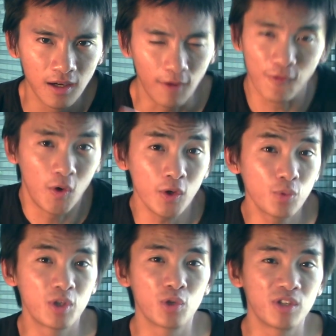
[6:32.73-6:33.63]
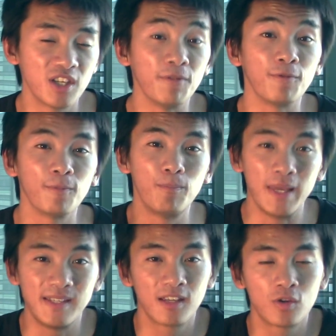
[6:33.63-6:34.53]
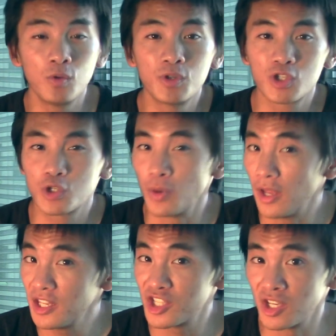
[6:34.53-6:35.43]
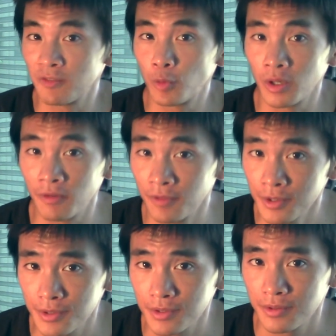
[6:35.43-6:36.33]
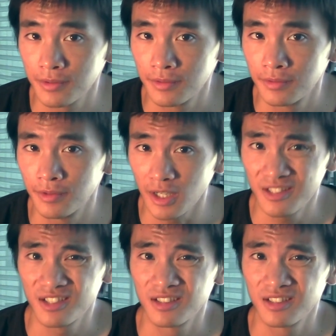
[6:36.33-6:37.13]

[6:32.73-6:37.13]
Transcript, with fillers: of course we should give basic goods to each and every one of us, right?